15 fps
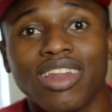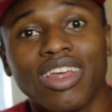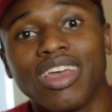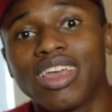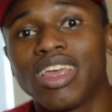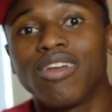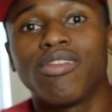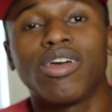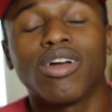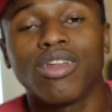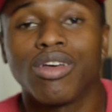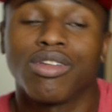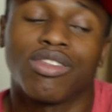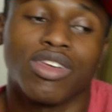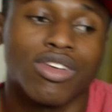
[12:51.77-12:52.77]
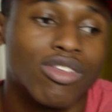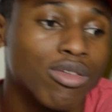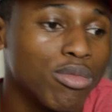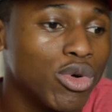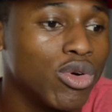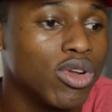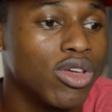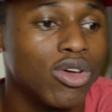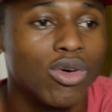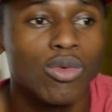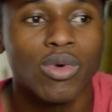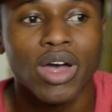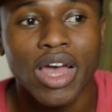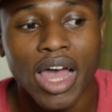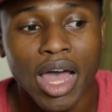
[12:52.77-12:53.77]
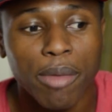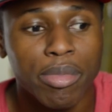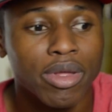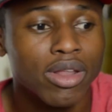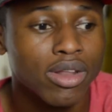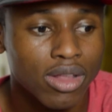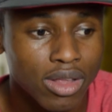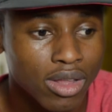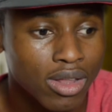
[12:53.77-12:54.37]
they give their little testimony on what happened.